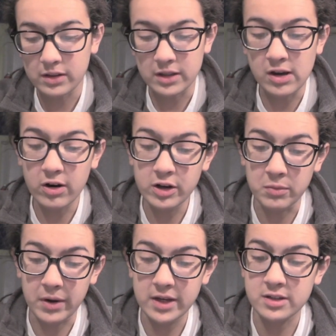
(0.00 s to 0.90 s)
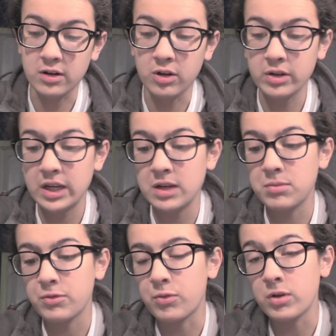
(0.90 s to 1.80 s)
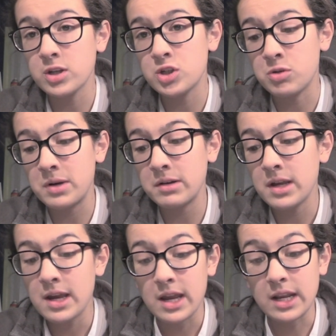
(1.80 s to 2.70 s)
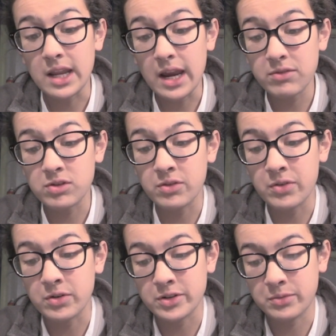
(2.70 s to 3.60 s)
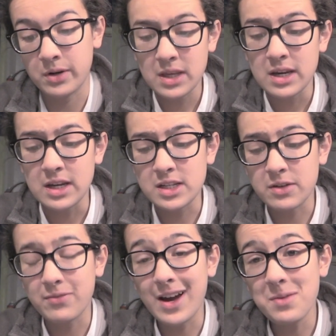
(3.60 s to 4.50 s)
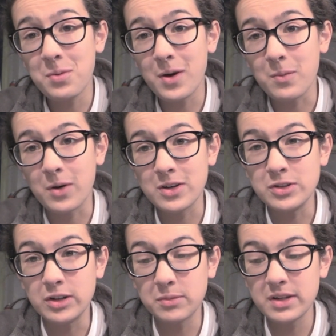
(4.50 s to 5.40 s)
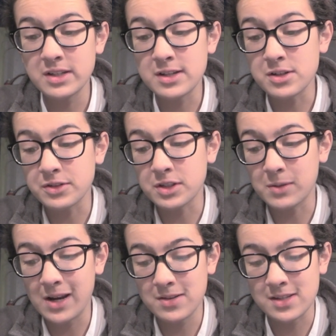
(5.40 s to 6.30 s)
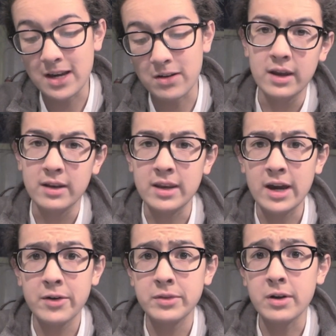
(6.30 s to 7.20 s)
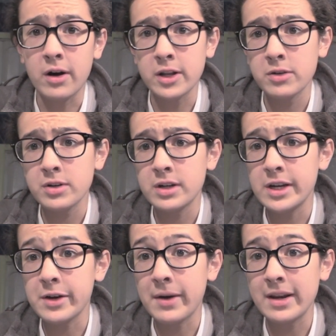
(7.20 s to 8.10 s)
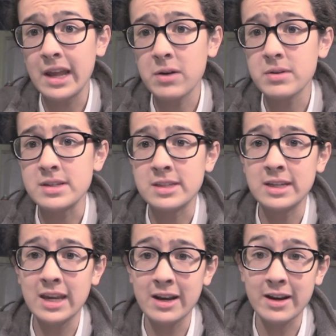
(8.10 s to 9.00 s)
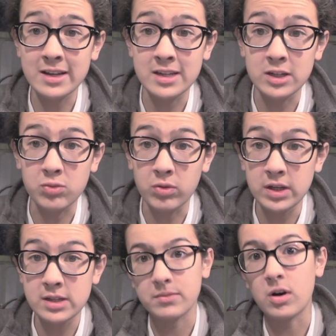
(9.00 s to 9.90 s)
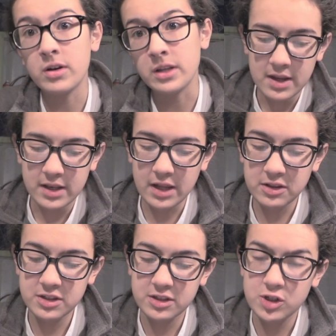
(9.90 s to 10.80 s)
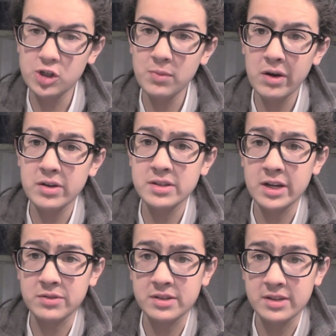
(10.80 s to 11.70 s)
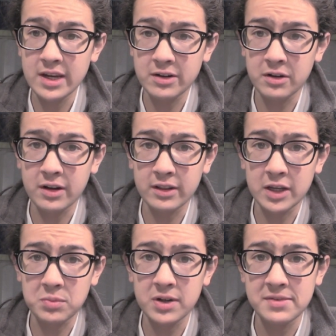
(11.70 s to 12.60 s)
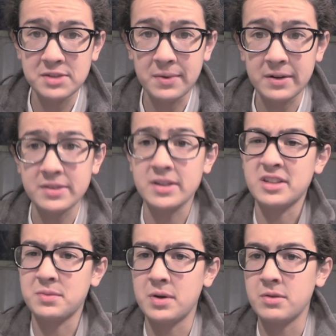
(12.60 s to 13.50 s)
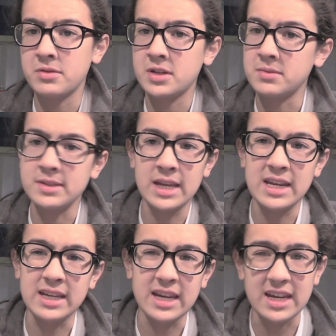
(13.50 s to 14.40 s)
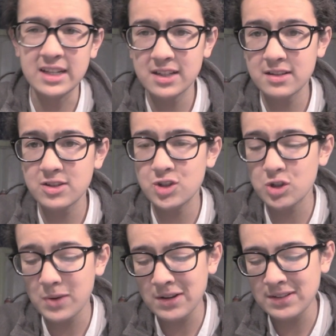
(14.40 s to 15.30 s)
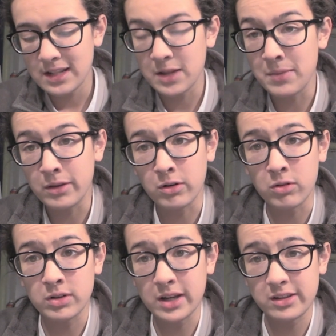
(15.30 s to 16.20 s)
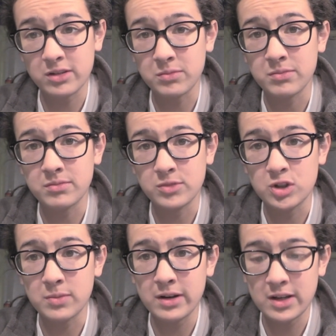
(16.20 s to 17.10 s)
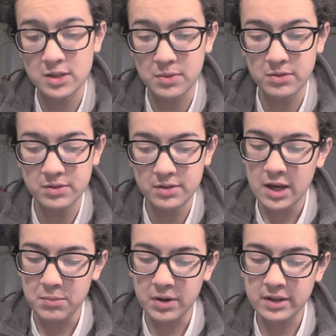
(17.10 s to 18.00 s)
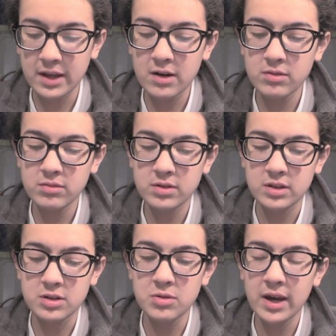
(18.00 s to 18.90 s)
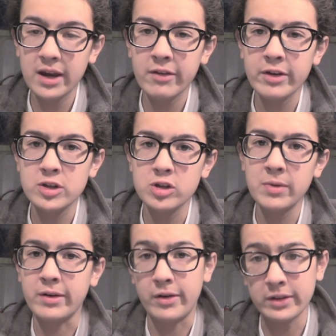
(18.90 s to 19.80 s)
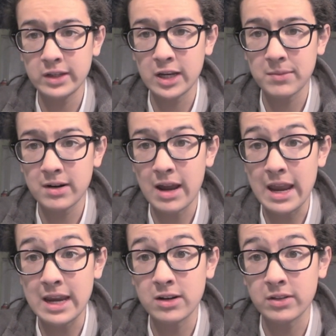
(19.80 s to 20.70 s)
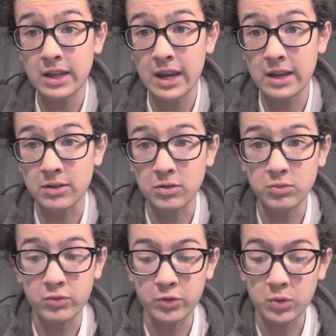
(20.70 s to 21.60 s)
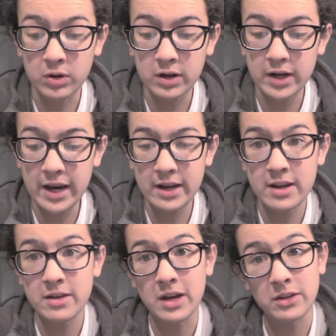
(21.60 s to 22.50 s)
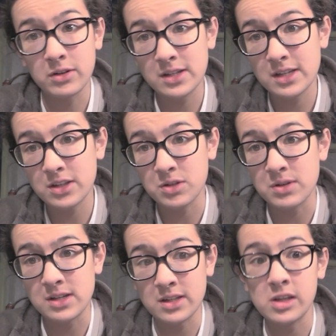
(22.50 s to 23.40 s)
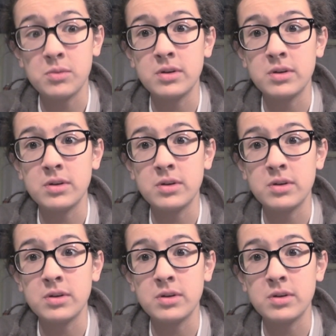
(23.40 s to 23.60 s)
The audio mics are located before the shoe mount and after the focus ring. It is a 5.1 Dolby Digital surround sound. Now, the audio you're hearing right now is the Canon XA20's audio. Now, the shoe mount is now standard, unlike previous models. I suppose it was a Canon shoe mount. They made their own custom shoe mount, I suppose. But now you have a shoe mount on the camera and on the handle for adding other accessories that you would